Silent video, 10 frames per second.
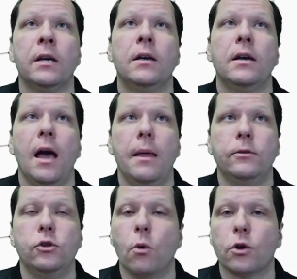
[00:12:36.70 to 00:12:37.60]
and
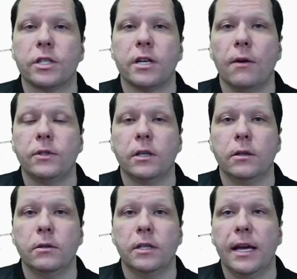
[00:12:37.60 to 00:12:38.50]
do more stuff to
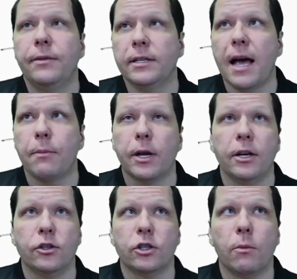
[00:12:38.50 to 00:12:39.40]
get these
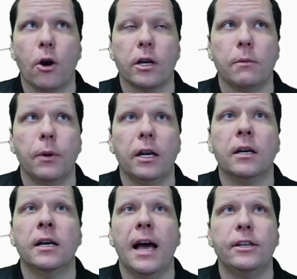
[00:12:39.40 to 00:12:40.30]
applications to market. But
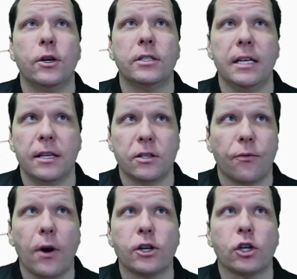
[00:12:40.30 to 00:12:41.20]
as you can see, this is a
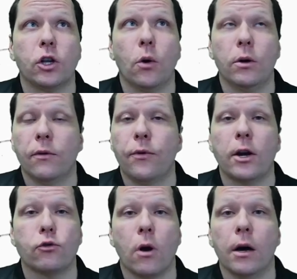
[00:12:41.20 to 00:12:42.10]
fresh clone, a
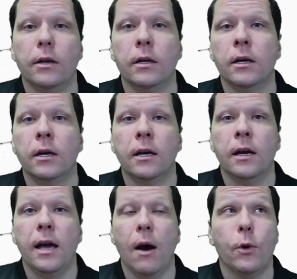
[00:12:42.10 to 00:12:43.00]
fresh run,
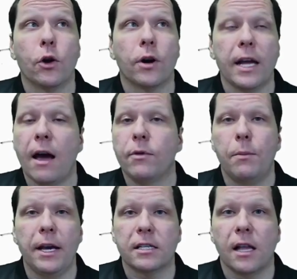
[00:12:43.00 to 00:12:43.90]
and we already have the
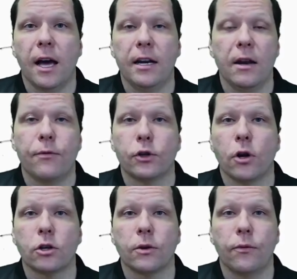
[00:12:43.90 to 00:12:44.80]
baseline and
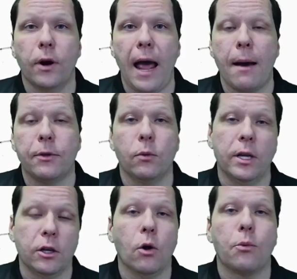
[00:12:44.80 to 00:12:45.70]
infrastructure for an app that we
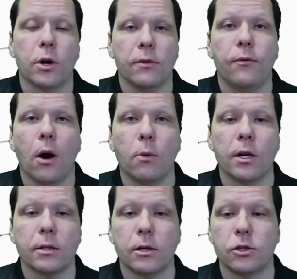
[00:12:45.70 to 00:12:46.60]
could go pretty far with.
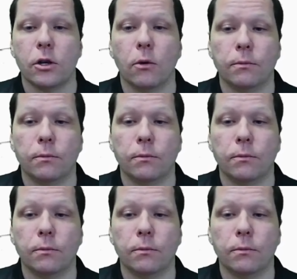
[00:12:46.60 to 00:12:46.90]
So